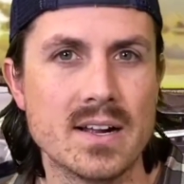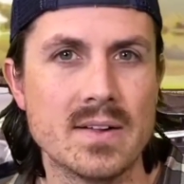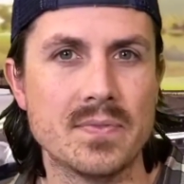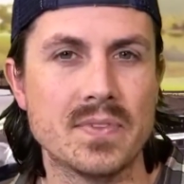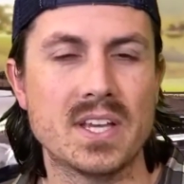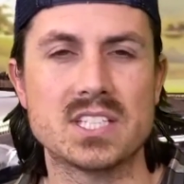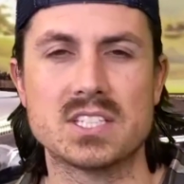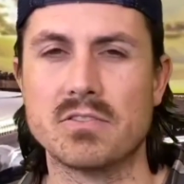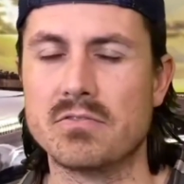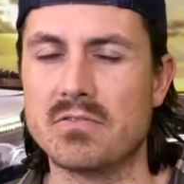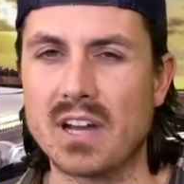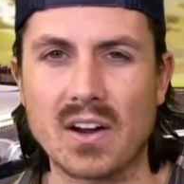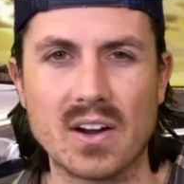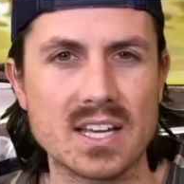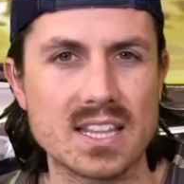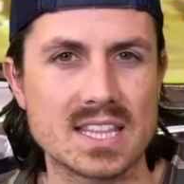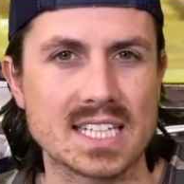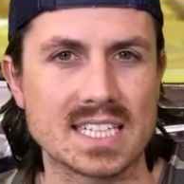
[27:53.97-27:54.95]
he has a
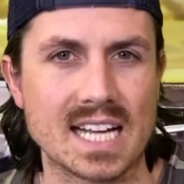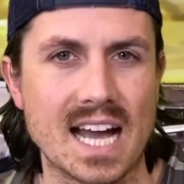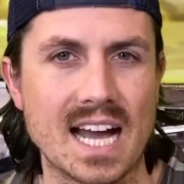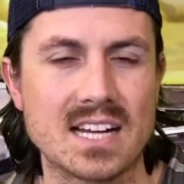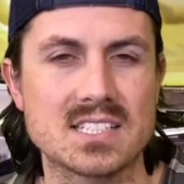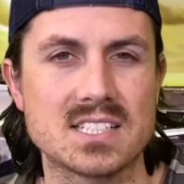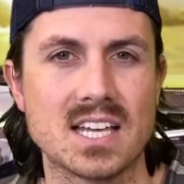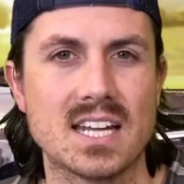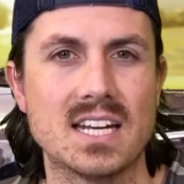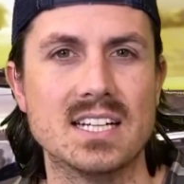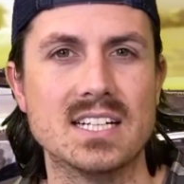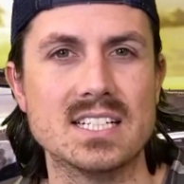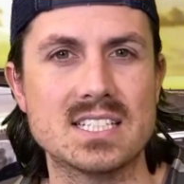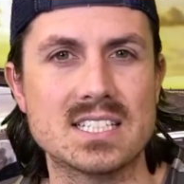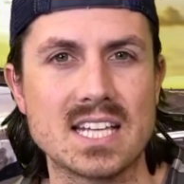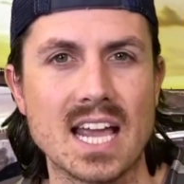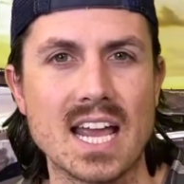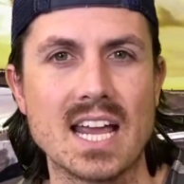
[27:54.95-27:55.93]
very thick accent, and he's
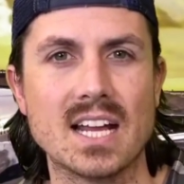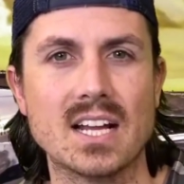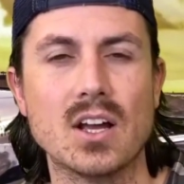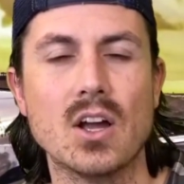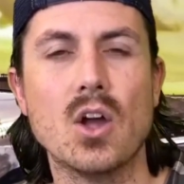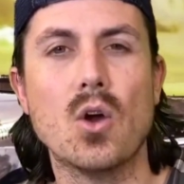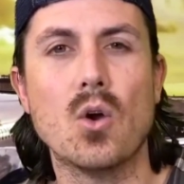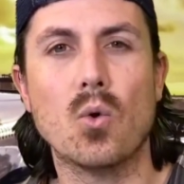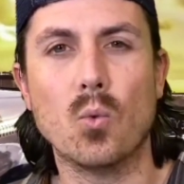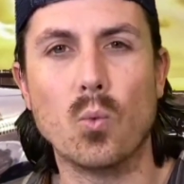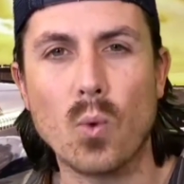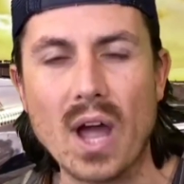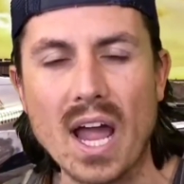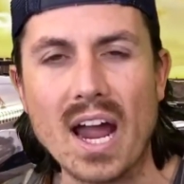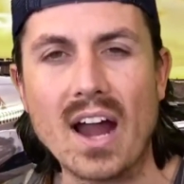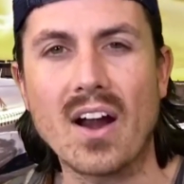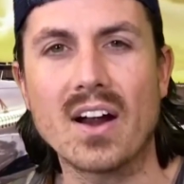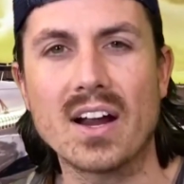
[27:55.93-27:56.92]
saying,
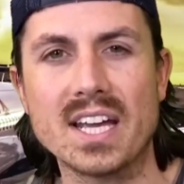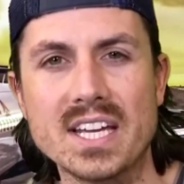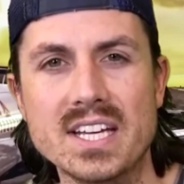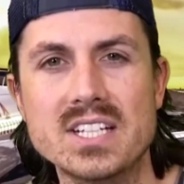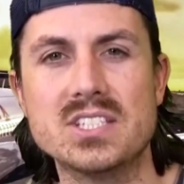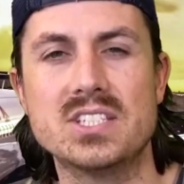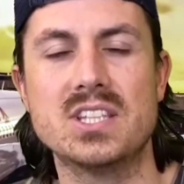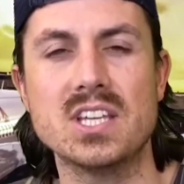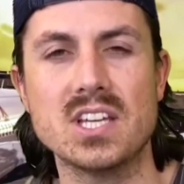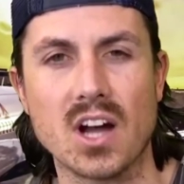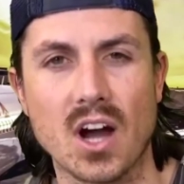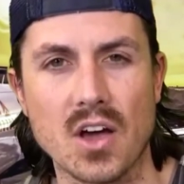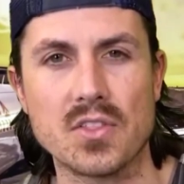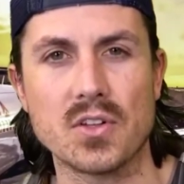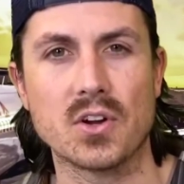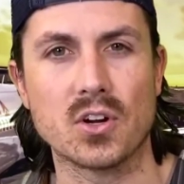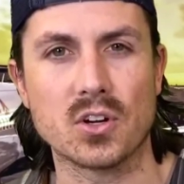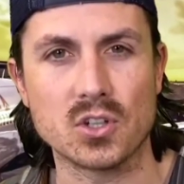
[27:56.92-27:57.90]
where is the
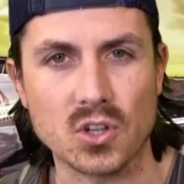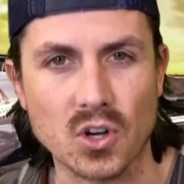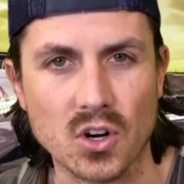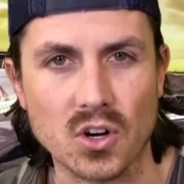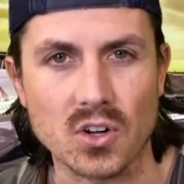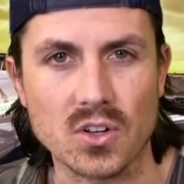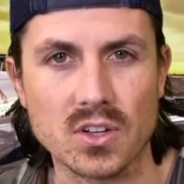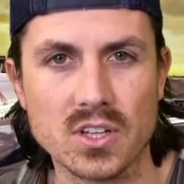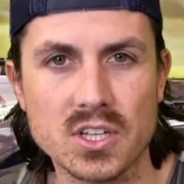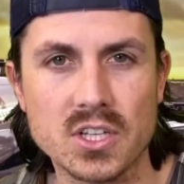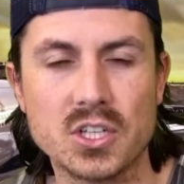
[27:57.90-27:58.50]
other girl?